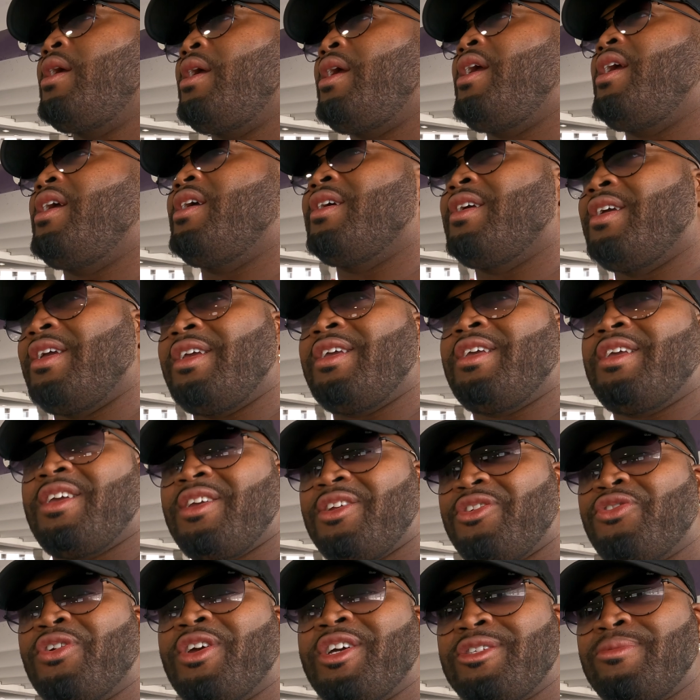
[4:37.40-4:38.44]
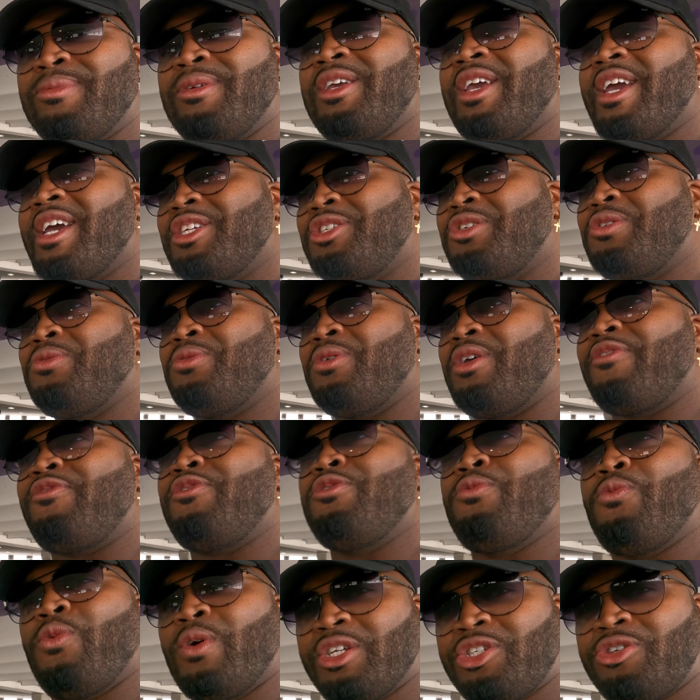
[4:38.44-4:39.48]
and trust me,
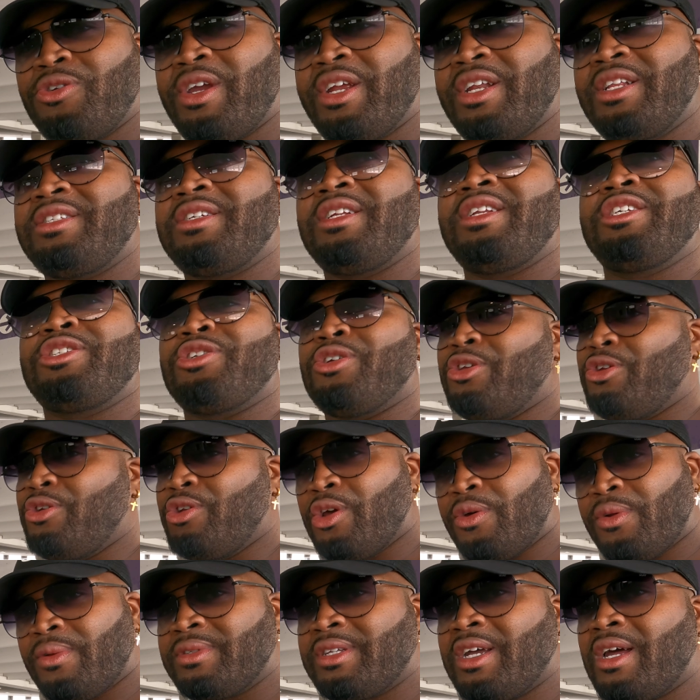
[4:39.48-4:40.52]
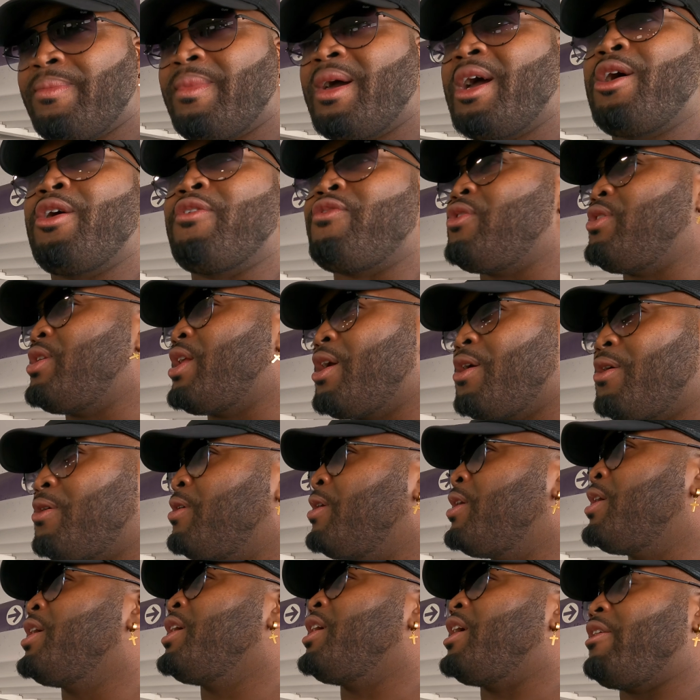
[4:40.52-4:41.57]
once you get into this, or you know what I'm talking about, or if you don't
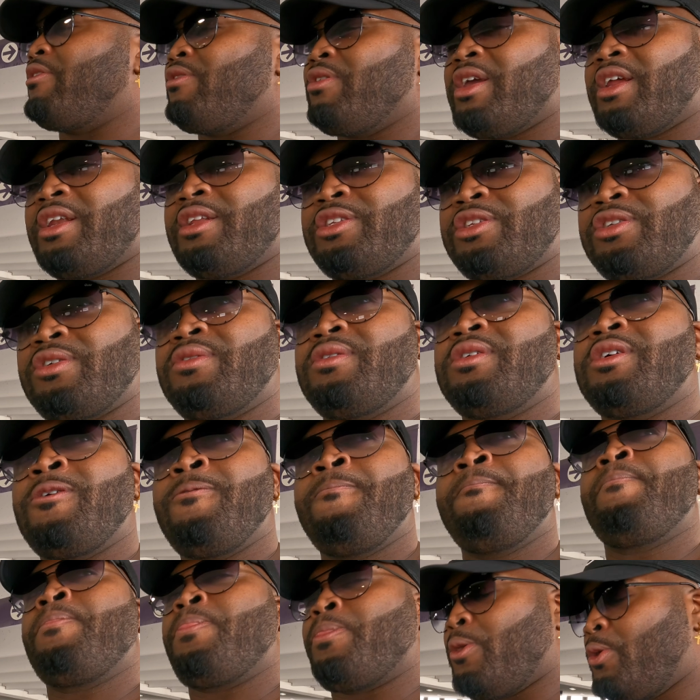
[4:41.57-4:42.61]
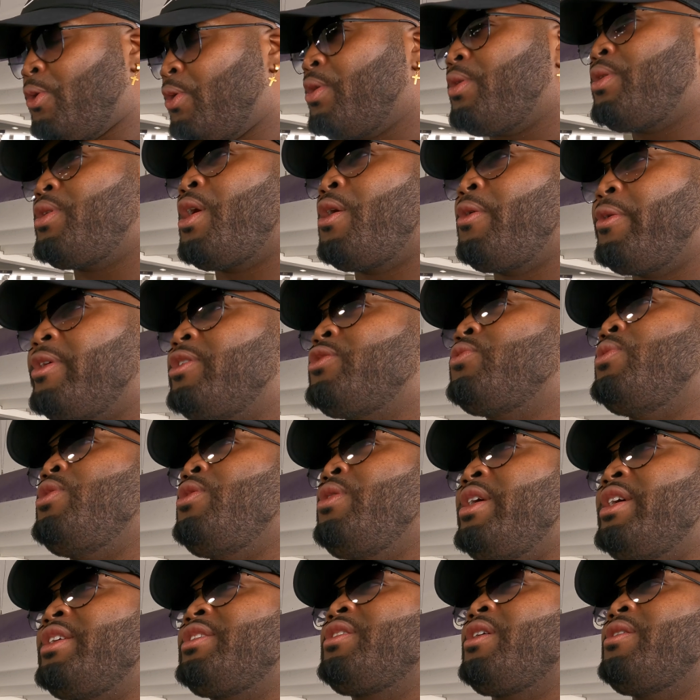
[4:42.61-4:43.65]
and you get into it, you'll notice when you
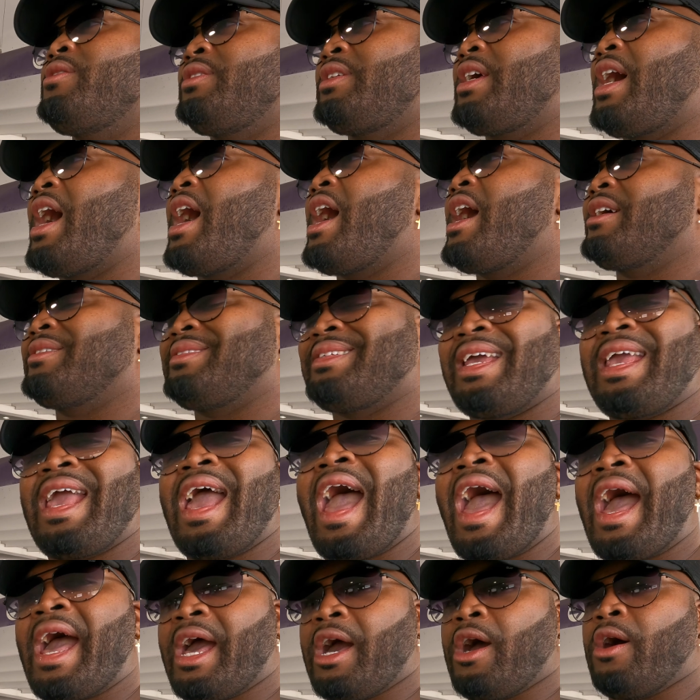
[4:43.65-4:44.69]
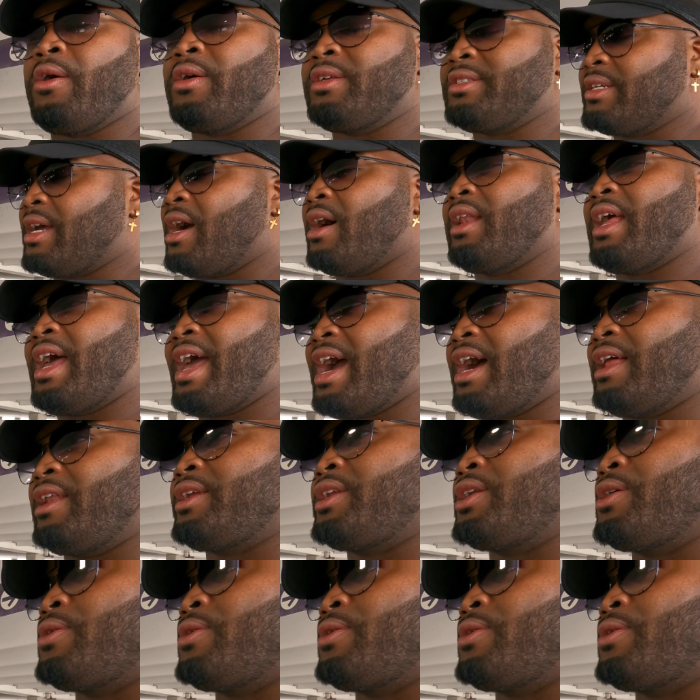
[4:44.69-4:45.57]
get certain tires, they howl. It's called a howling